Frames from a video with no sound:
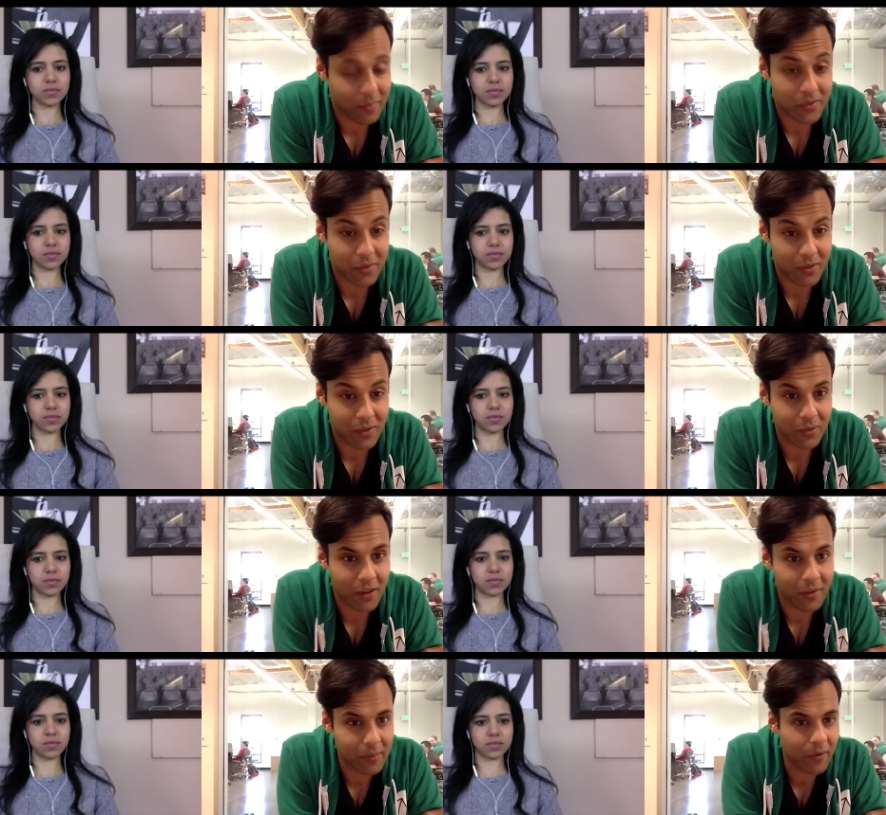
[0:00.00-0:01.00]
Speaker 1: mystery to a lot of
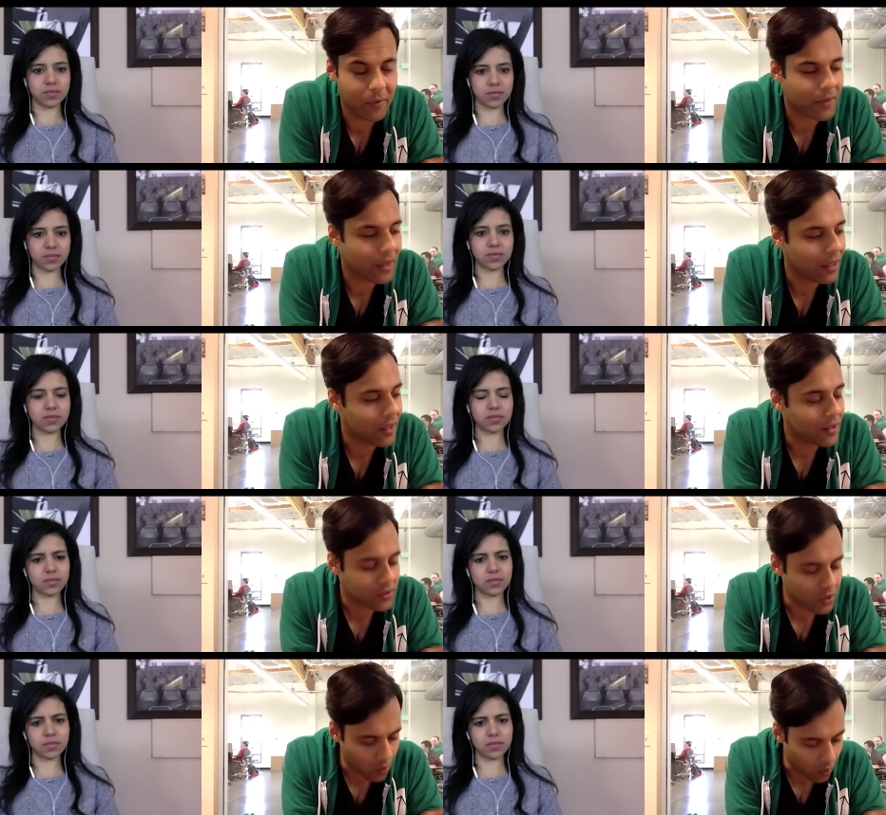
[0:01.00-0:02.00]
people.
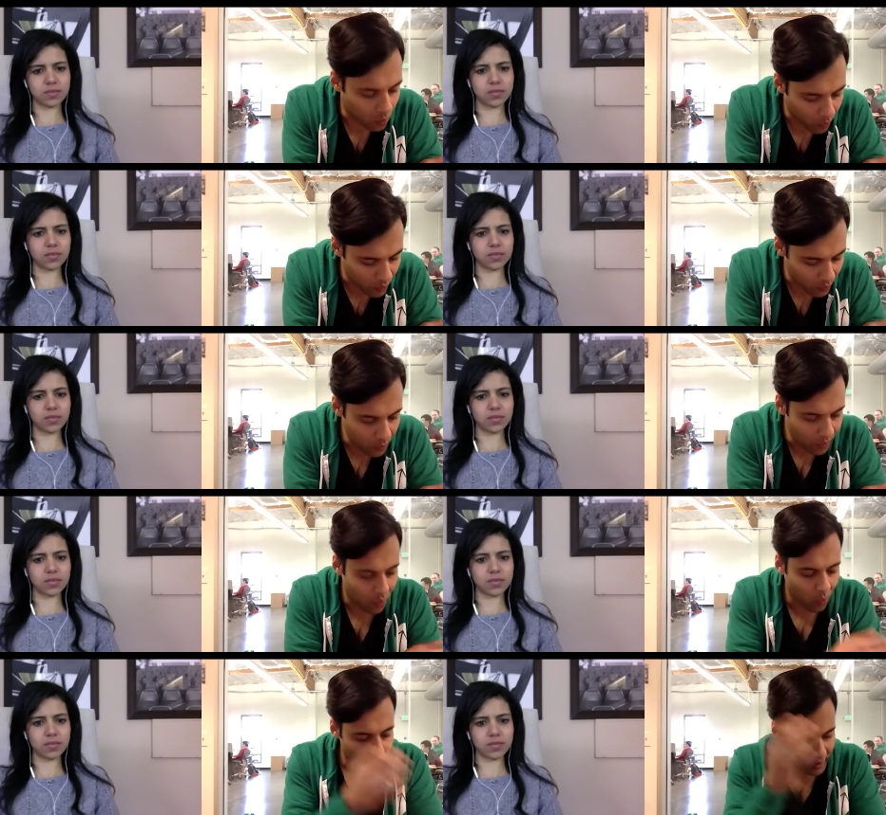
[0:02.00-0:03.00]
So when we were
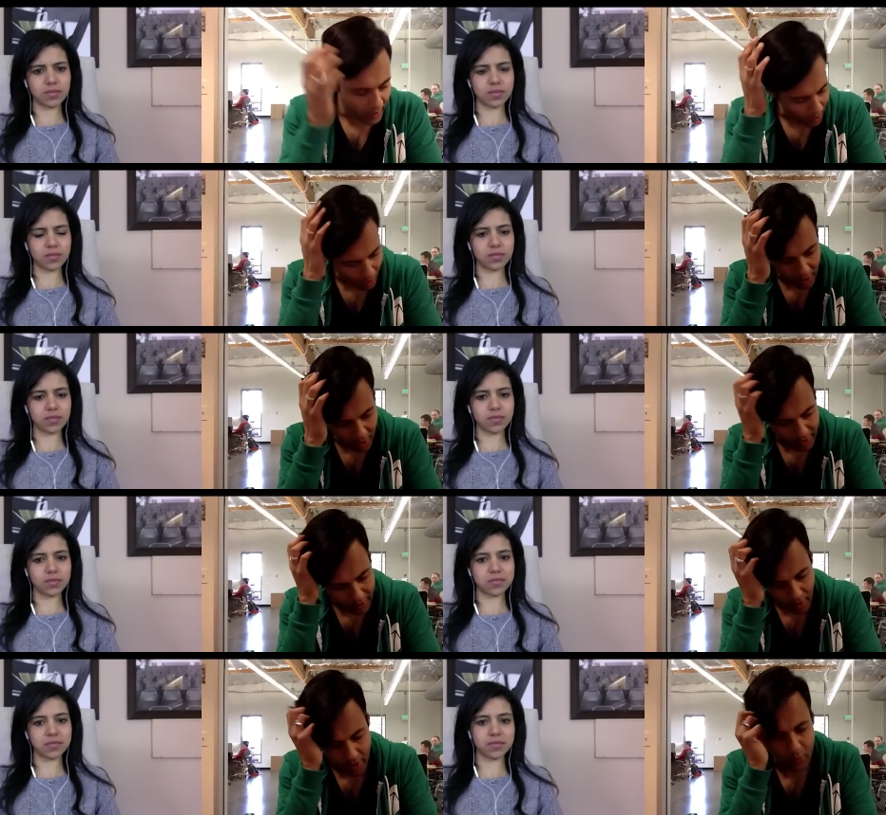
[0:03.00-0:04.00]
working on
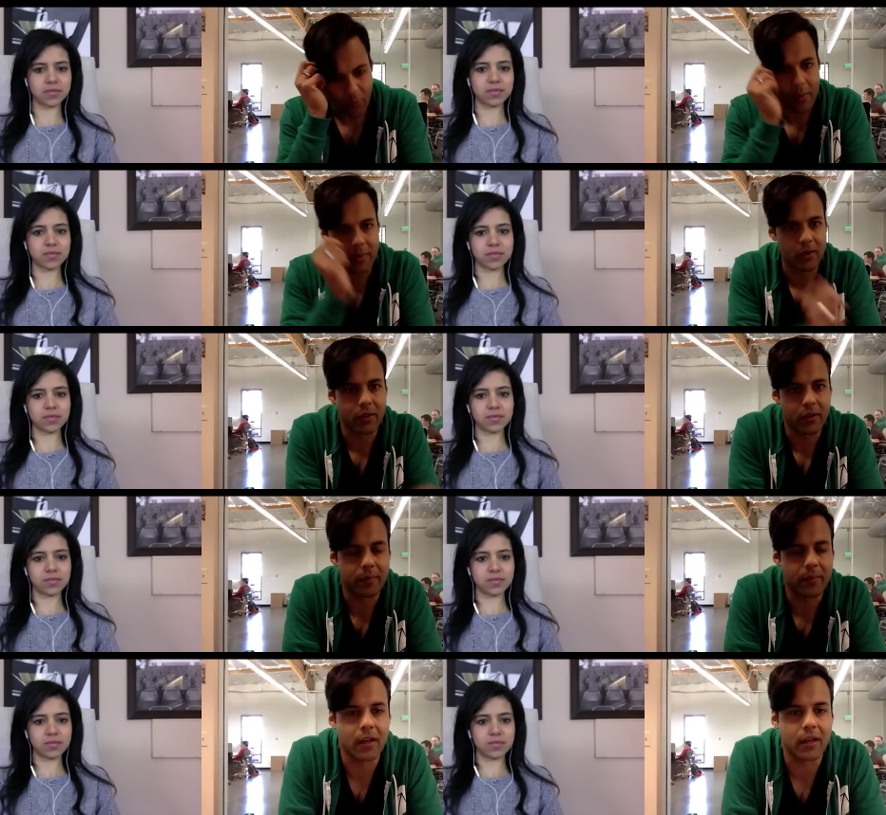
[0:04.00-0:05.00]

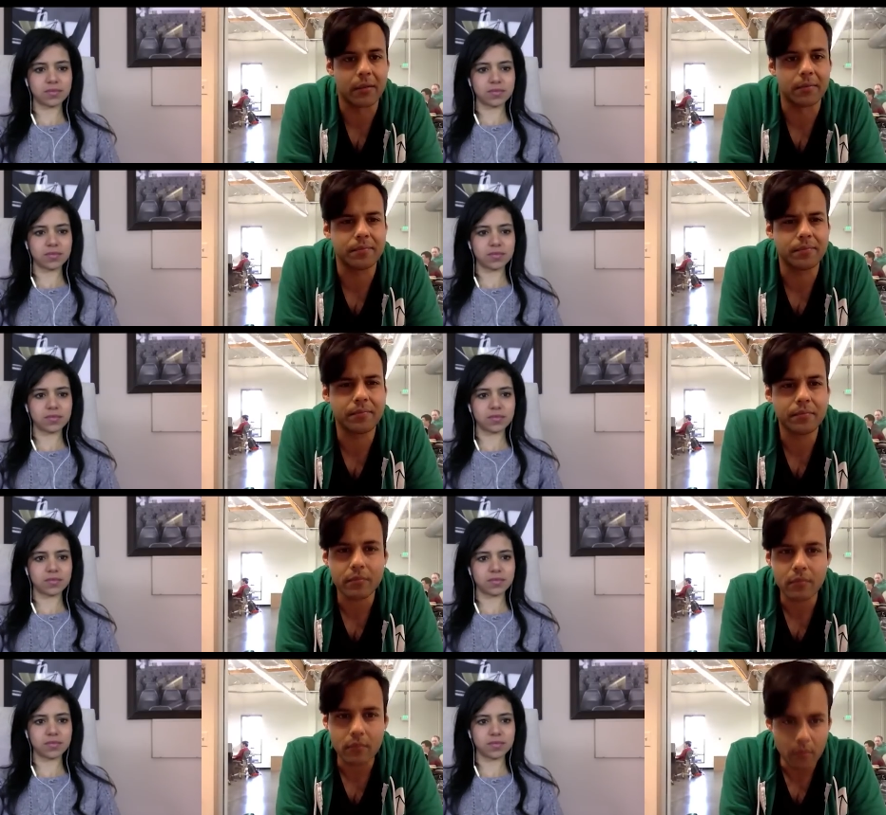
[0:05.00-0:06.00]
Robinhood,
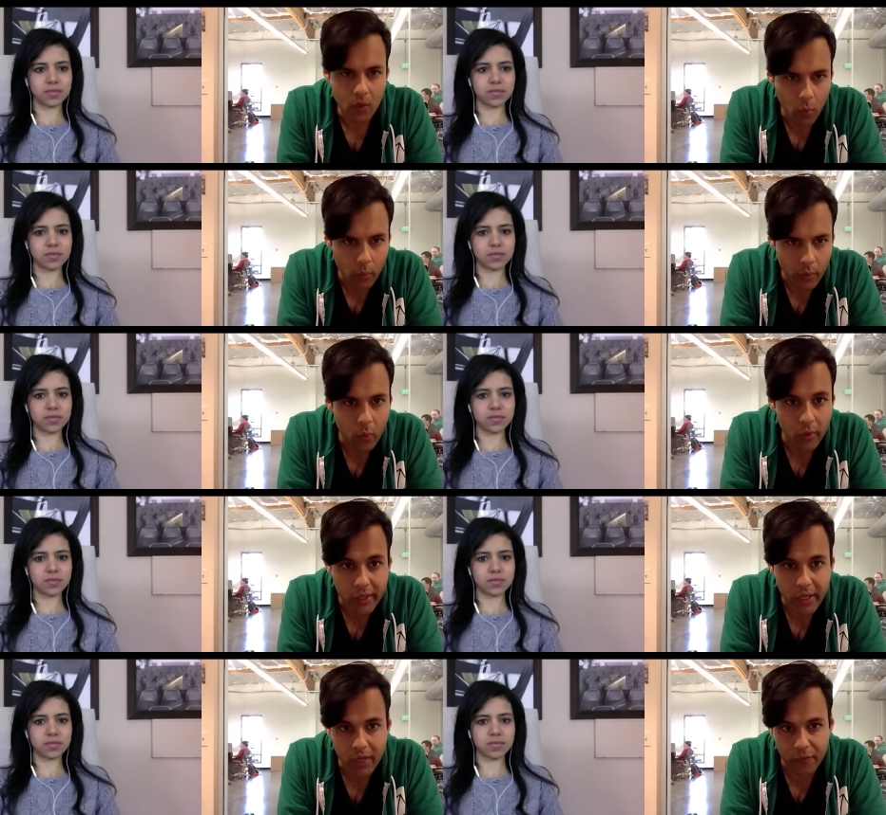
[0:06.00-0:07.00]
when we were working
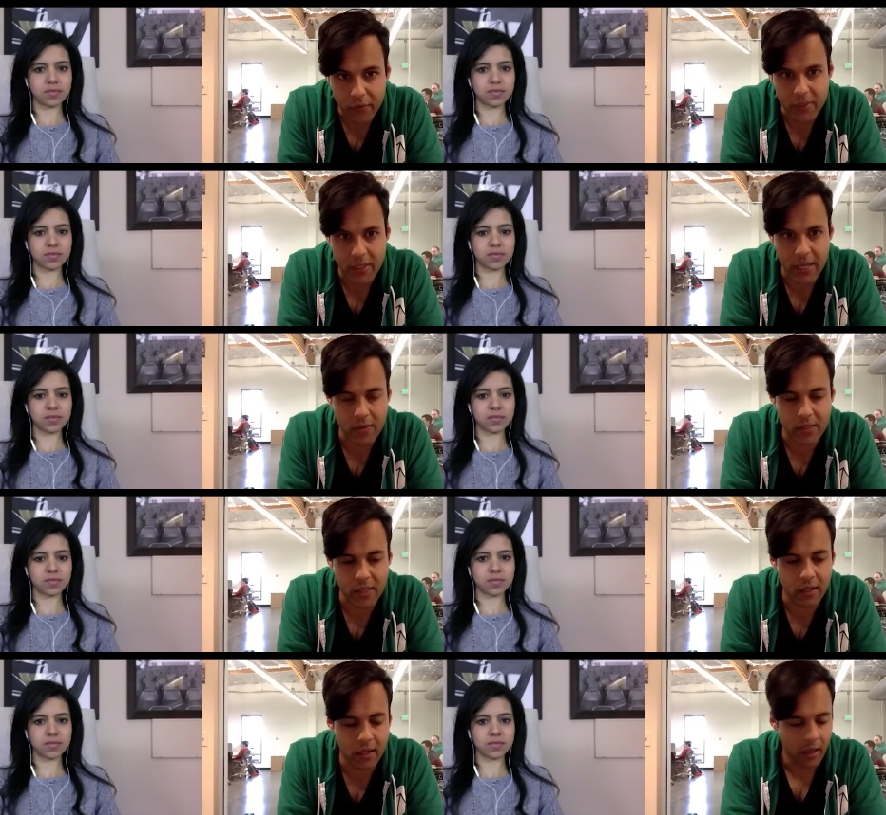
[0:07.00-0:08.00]
on first announcing
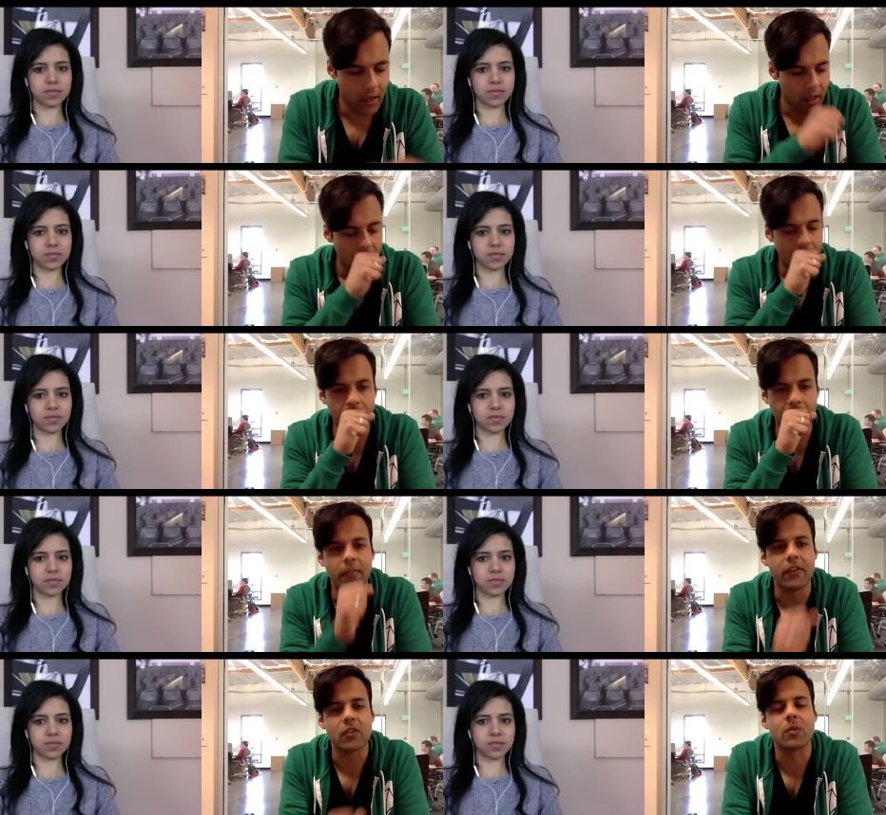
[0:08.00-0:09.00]
it.
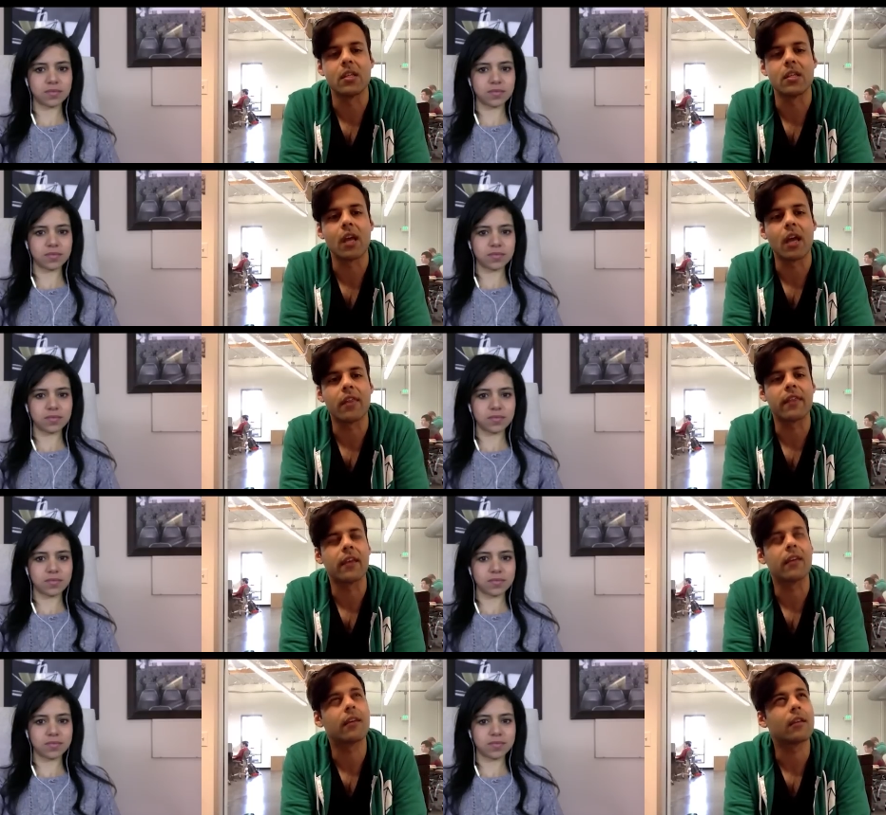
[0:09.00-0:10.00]
This was in, I
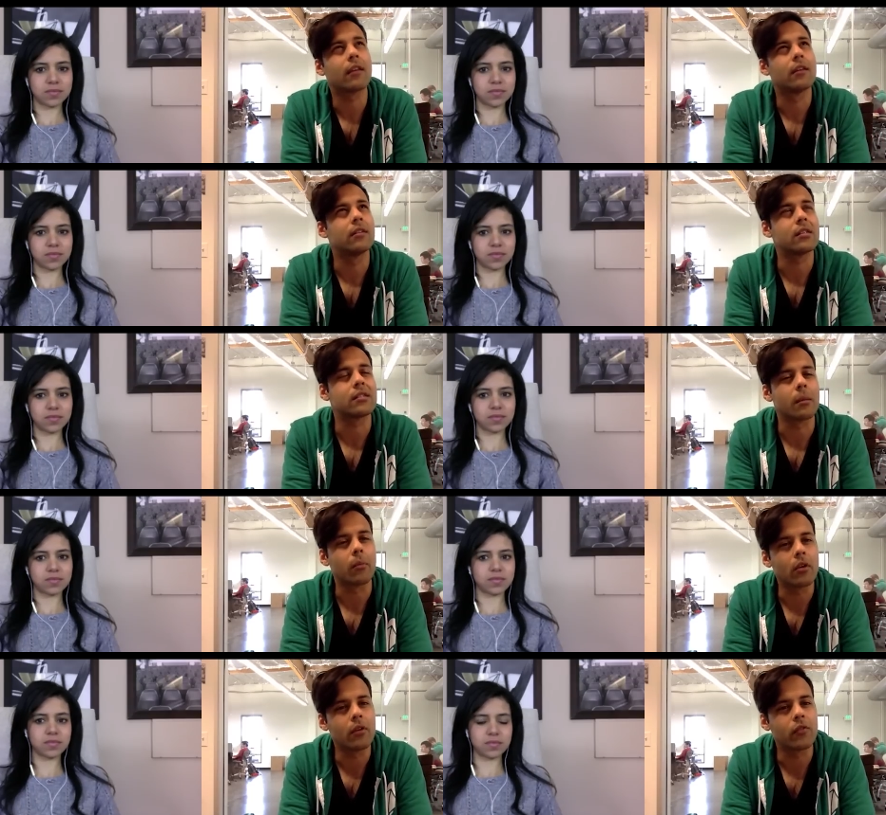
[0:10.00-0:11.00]
think,
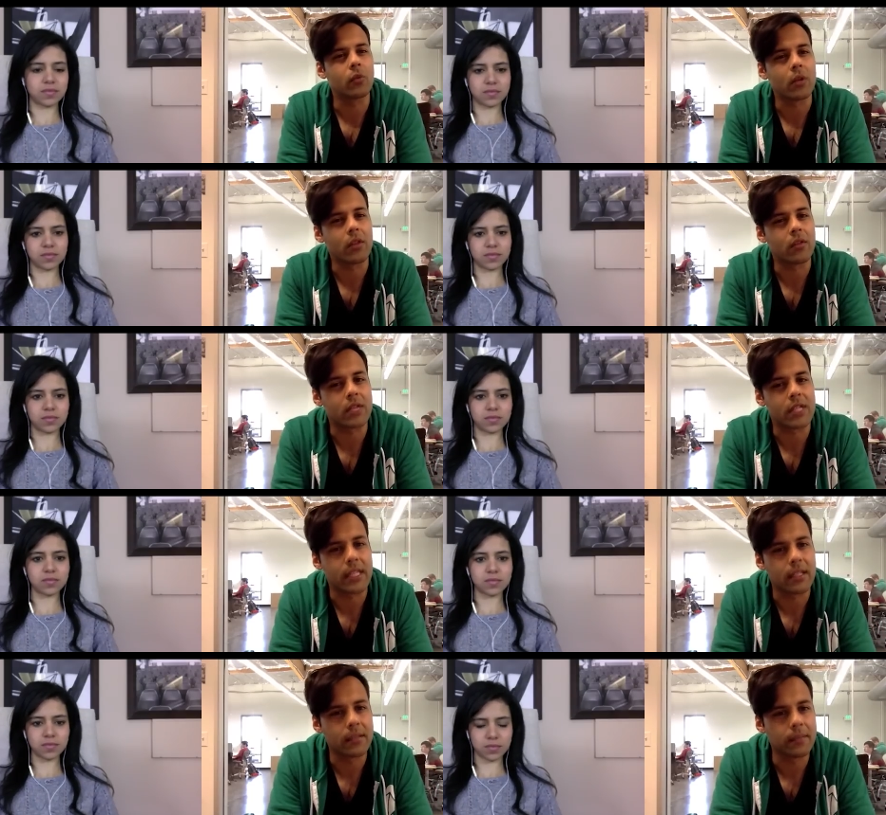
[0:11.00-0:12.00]
December of
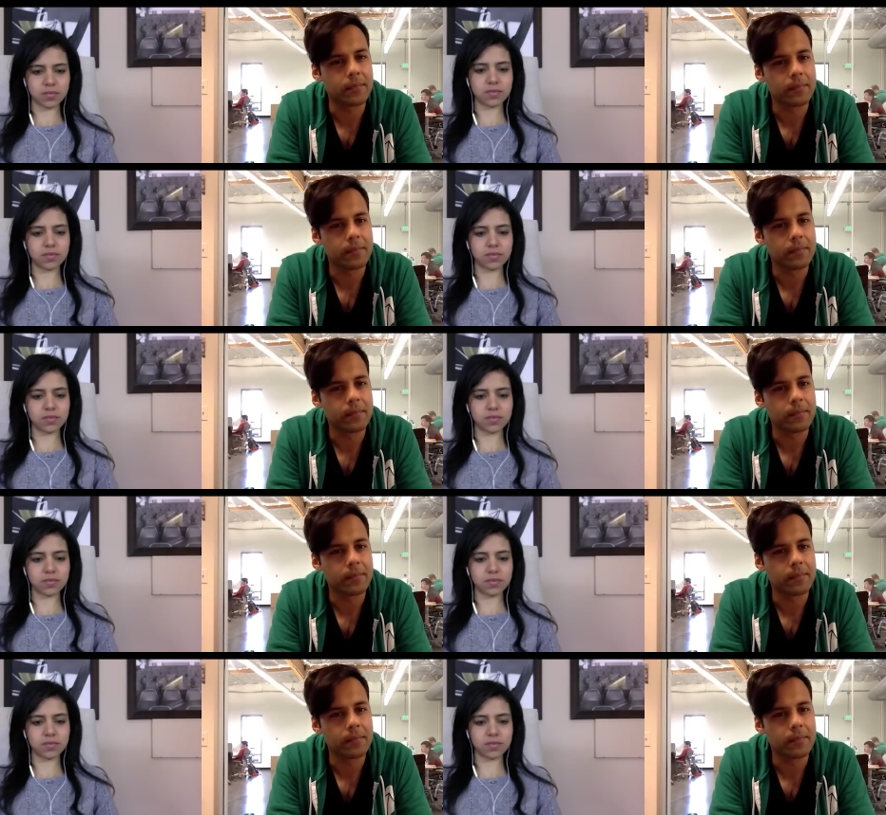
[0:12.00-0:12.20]
2013.